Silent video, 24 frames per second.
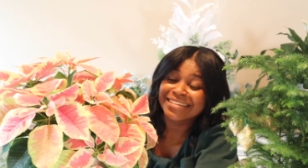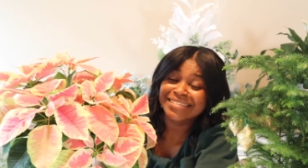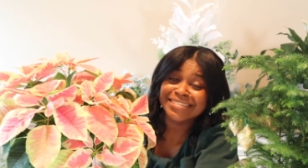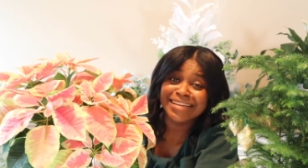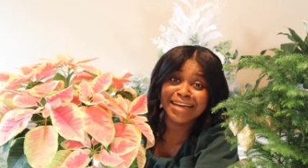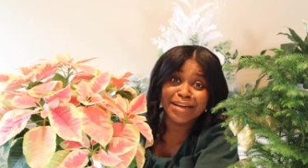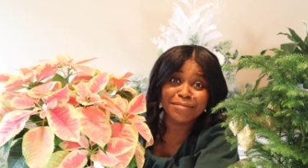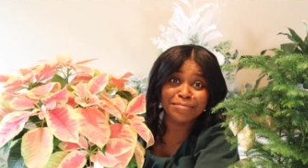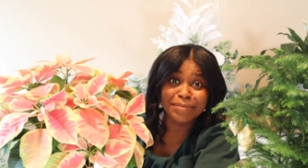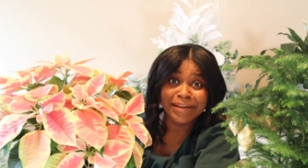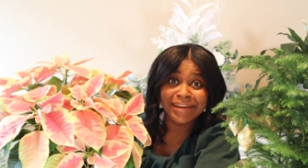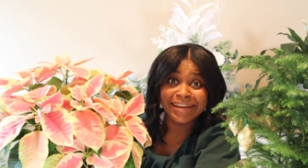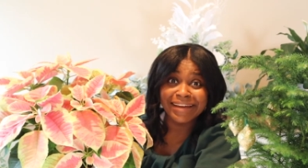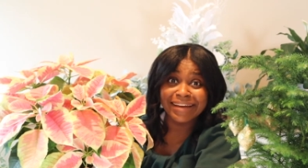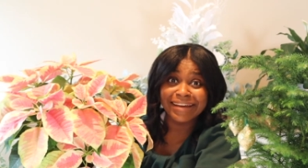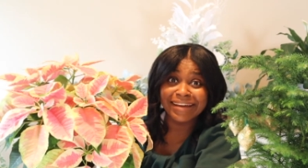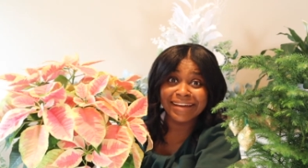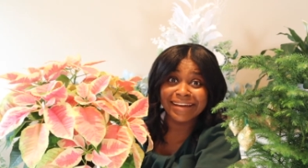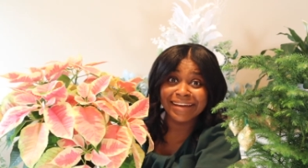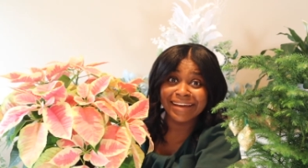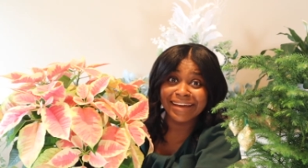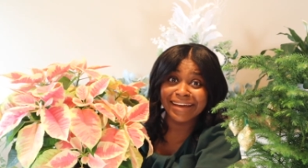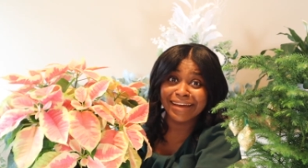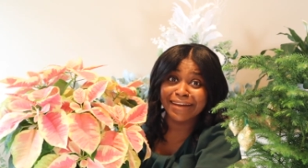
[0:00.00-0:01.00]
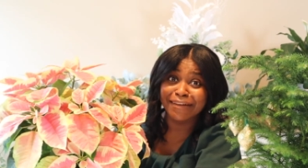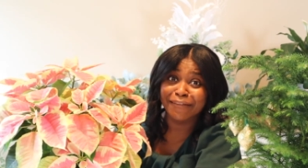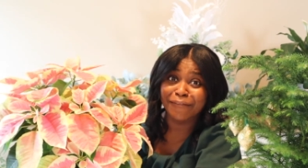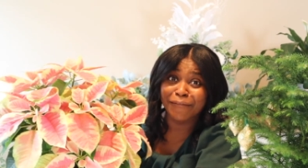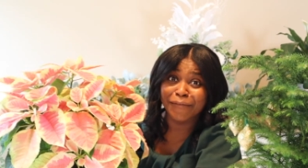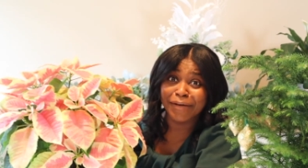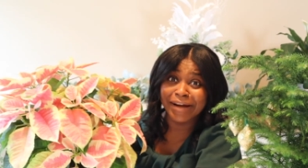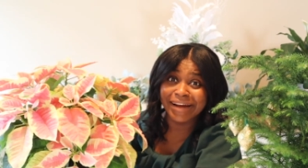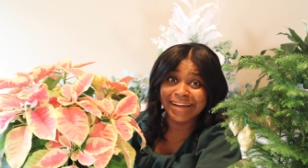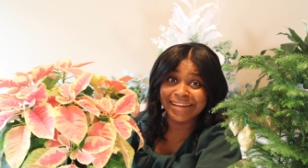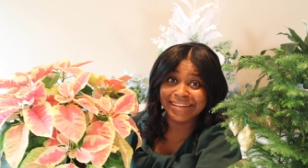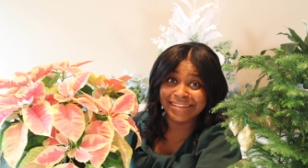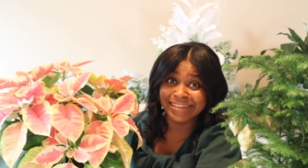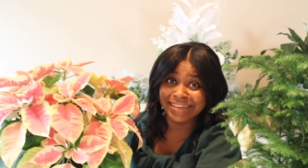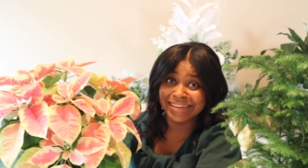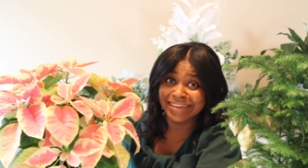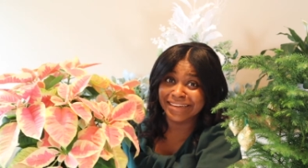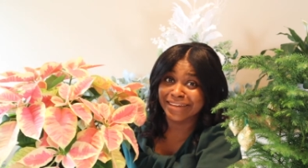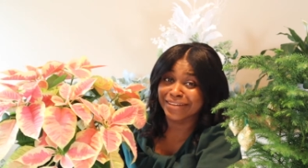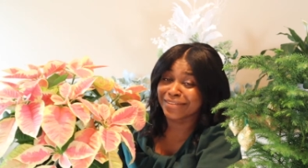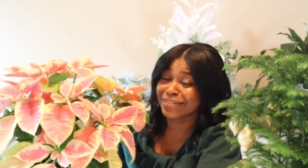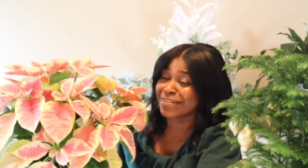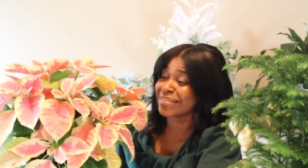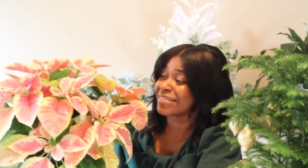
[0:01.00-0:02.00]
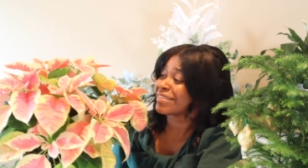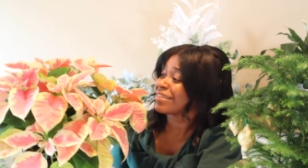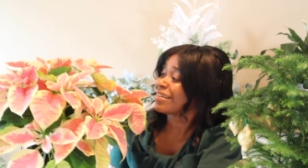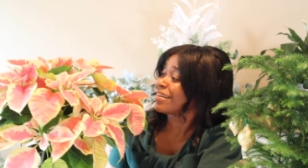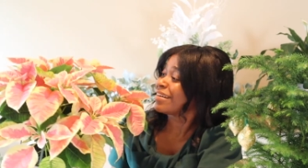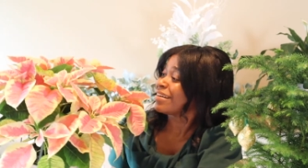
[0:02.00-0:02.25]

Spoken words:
it's got pink and white leaves.